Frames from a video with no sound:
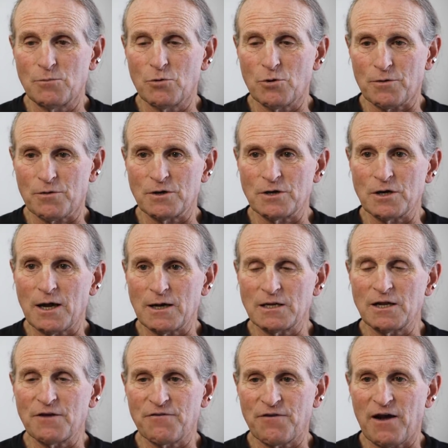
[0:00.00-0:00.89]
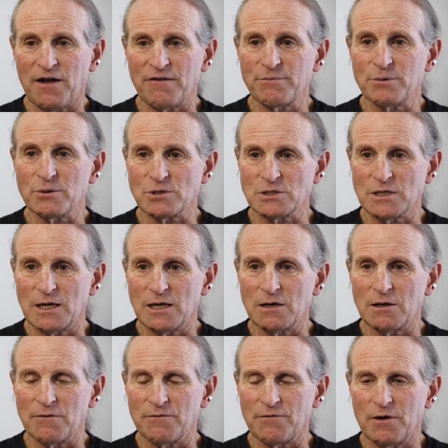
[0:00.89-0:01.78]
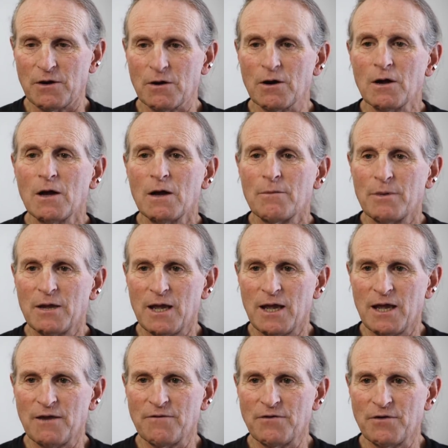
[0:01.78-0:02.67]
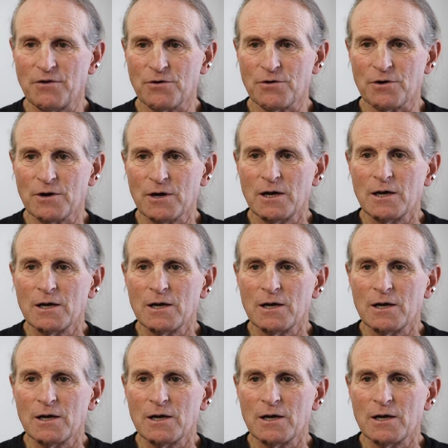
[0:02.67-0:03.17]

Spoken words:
more than 95% of their behavior